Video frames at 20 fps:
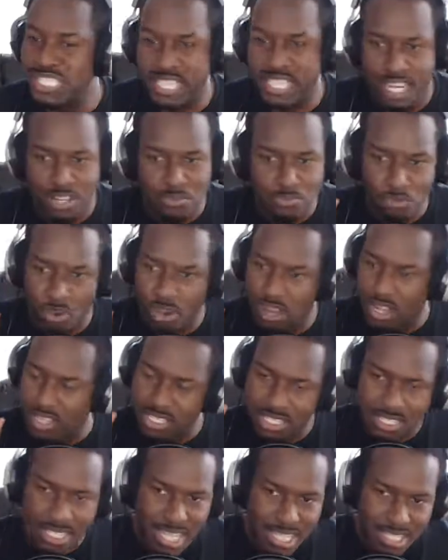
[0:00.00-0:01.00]
didn't
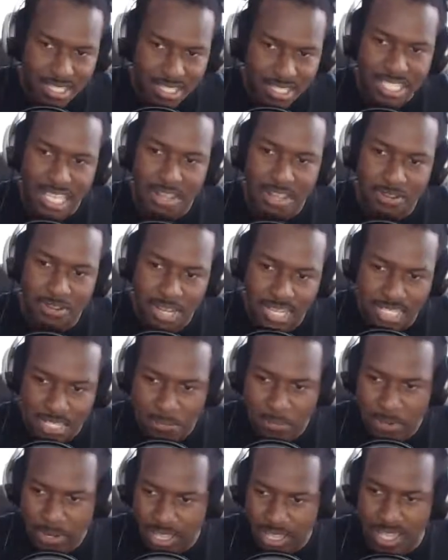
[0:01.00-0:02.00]
watch, and that's just how it is.
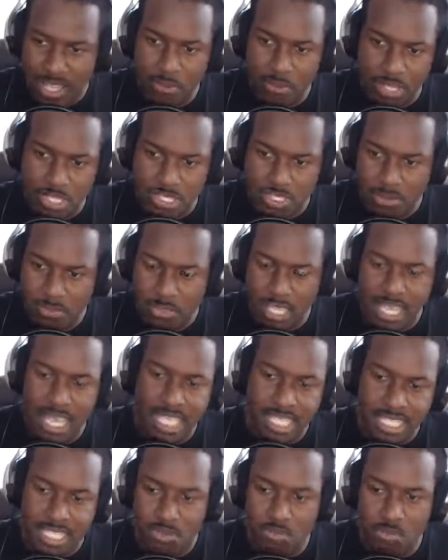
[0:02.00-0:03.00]
I'll put it that way. It's something
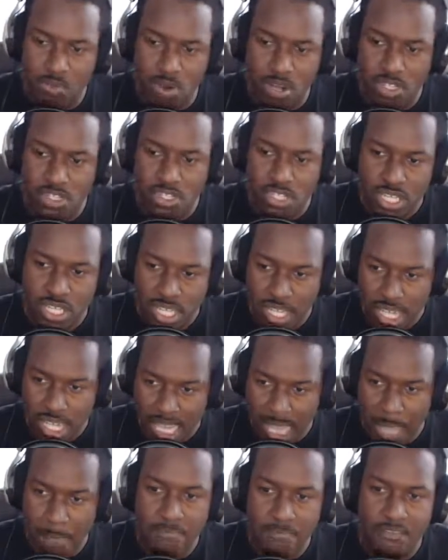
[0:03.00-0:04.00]
I didn't watch.
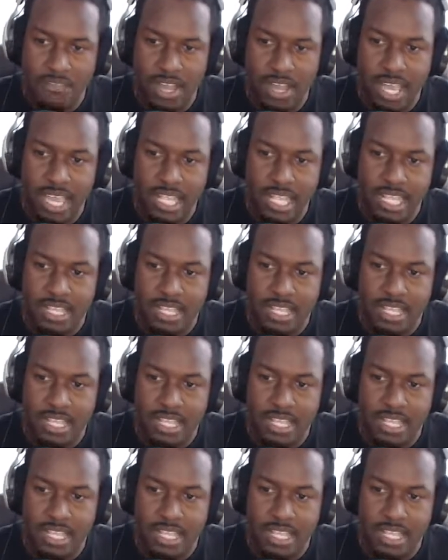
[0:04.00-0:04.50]
I'm fine.